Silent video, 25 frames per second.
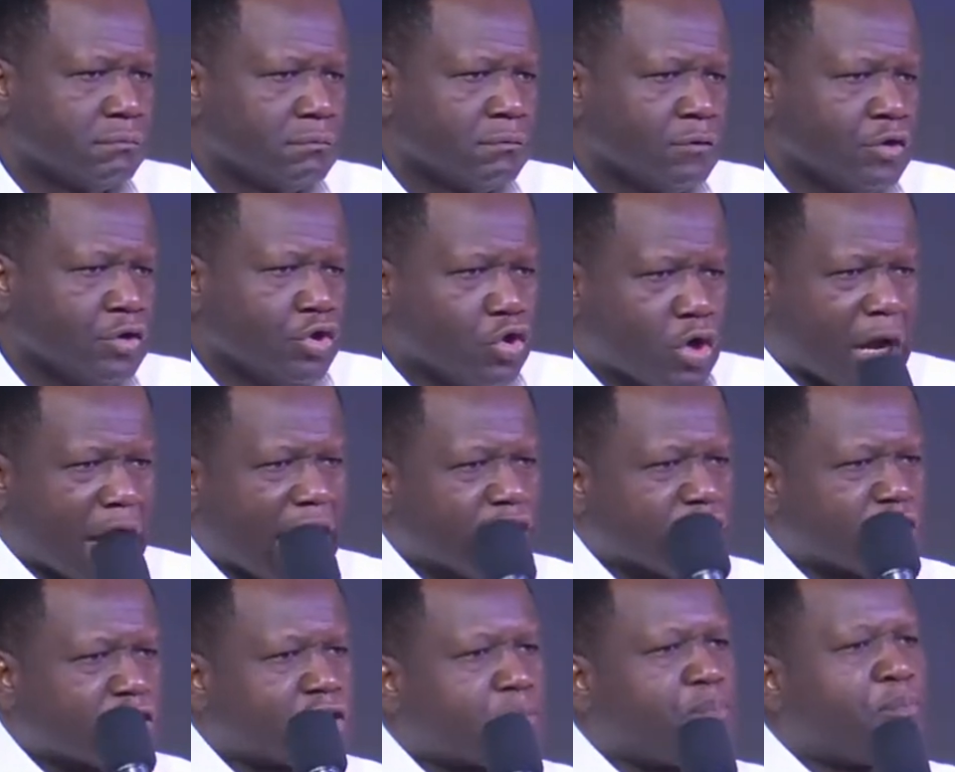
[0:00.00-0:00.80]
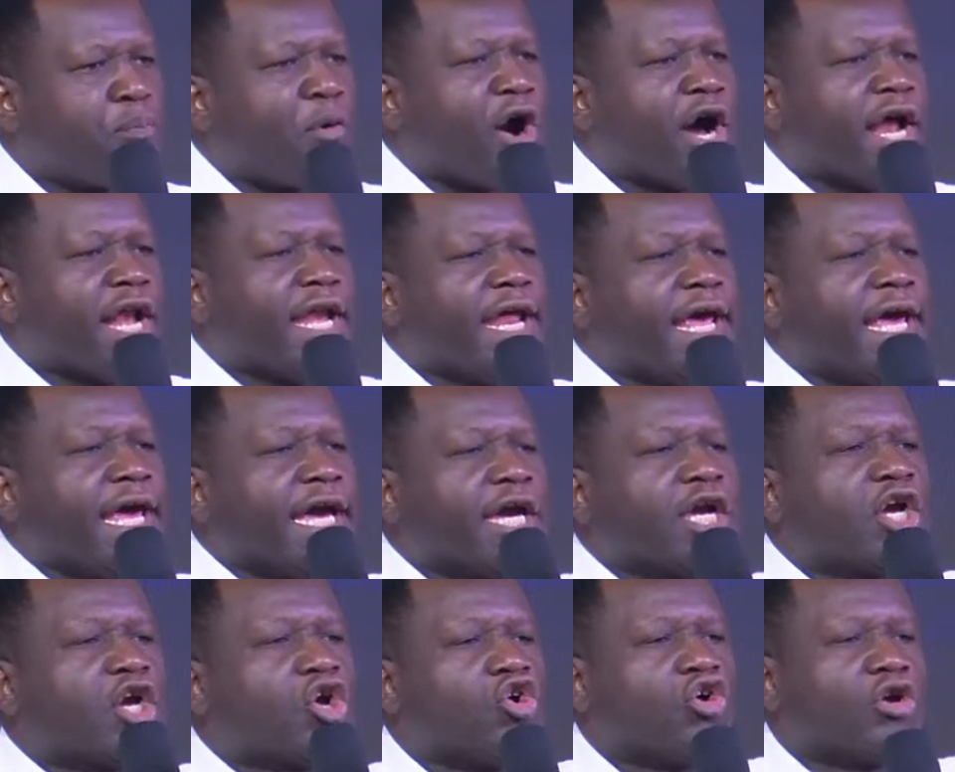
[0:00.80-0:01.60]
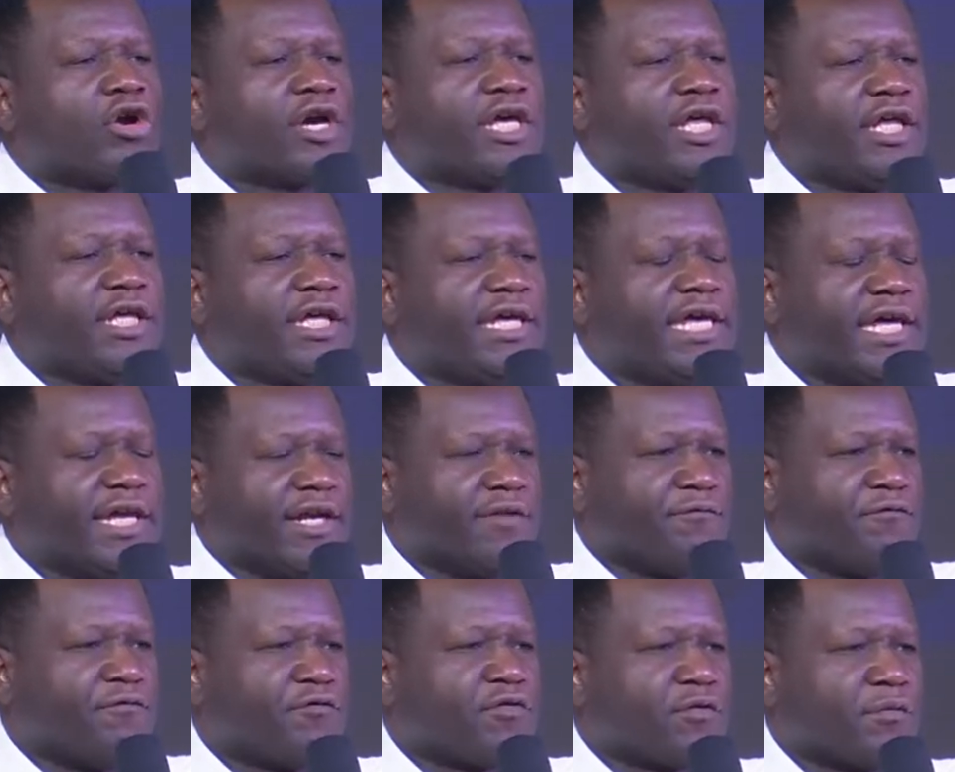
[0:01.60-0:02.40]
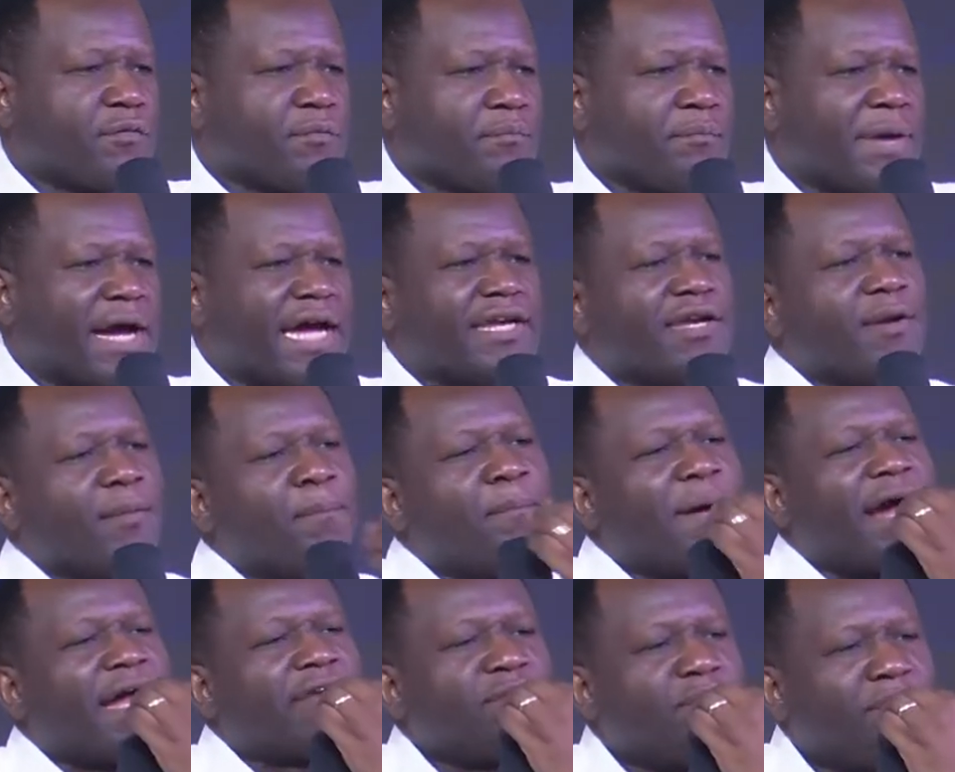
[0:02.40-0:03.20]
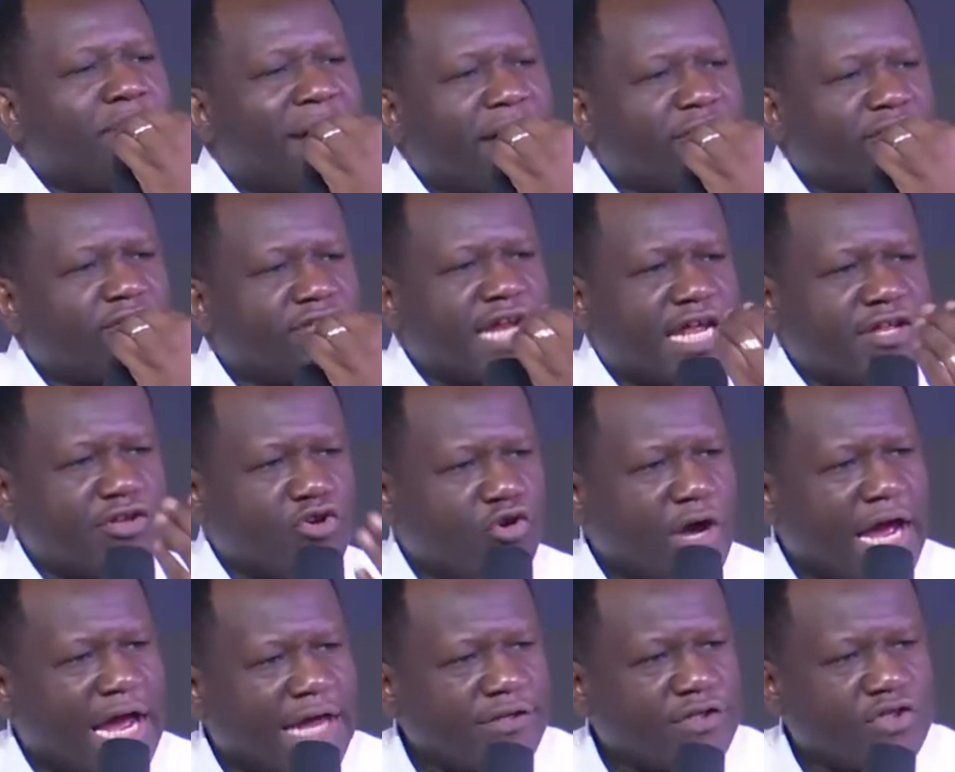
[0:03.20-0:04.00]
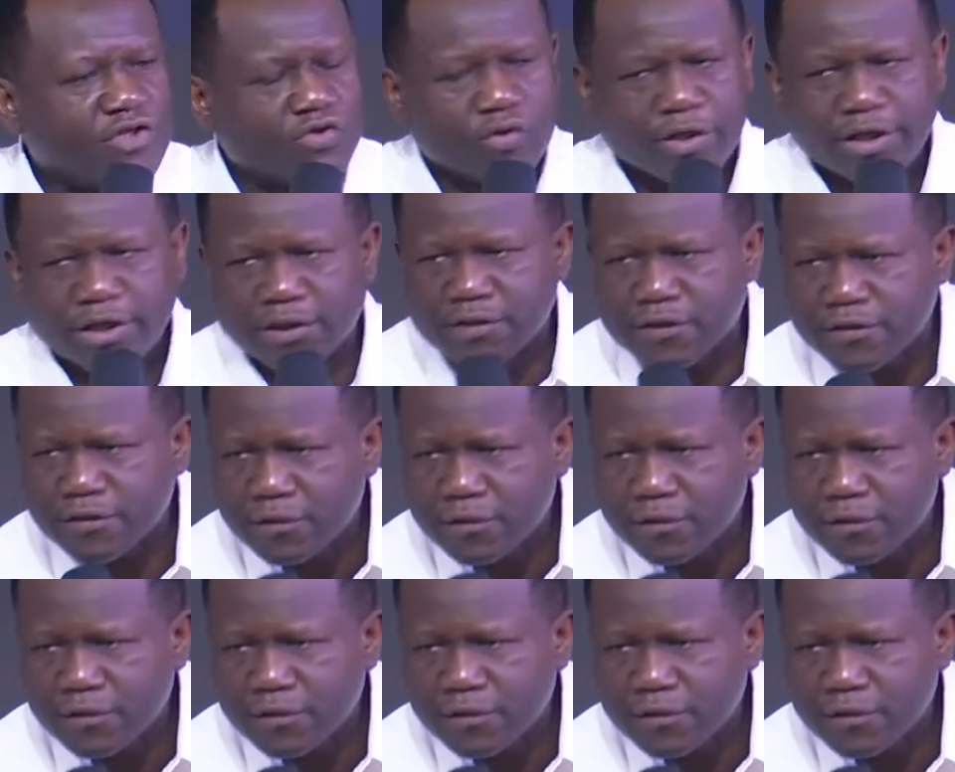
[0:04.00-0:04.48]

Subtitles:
You can spoil a good gift by the bad mouth that you add to it.